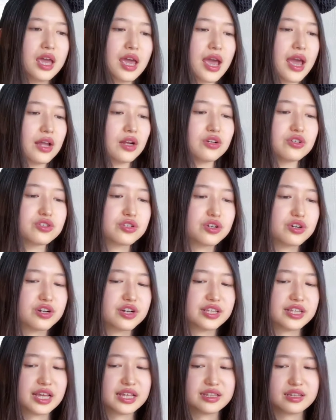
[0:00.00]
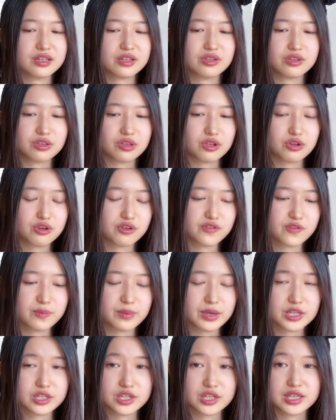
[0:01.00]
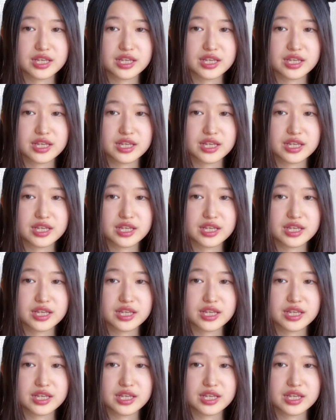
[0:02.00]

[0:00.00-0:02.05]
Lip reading: And also another new information